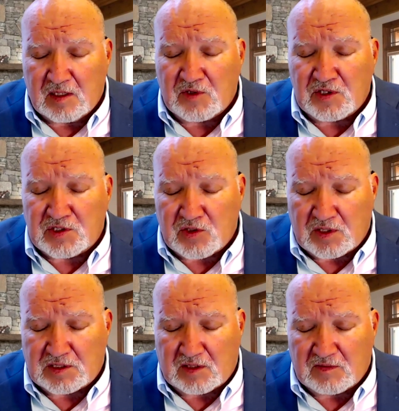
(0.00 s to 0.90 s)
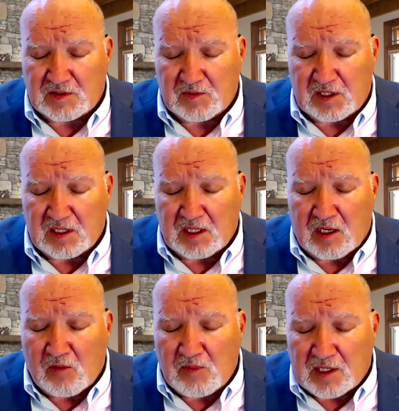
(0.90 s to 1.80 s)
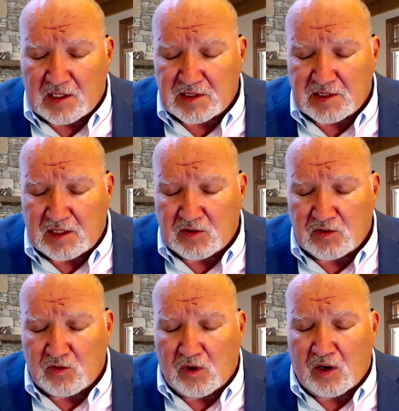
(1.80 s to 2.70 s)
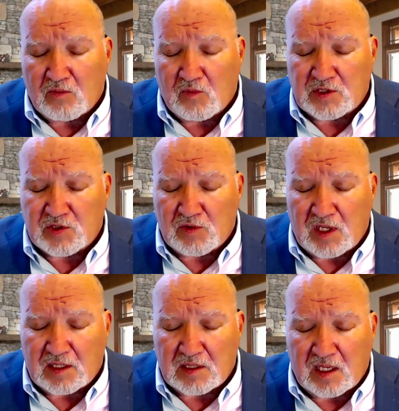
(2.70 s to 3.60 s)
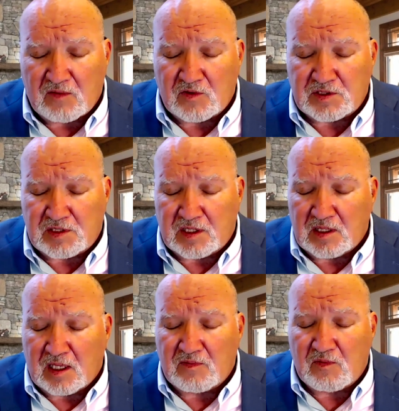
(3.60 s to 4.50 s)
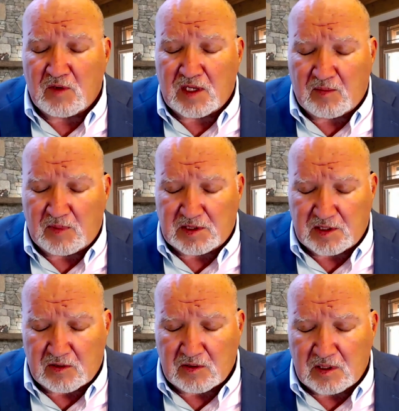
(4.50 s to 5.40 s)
Please show yourselves to me. Help me understand who you are and what you were like in life, what you did in life, and what happened to you.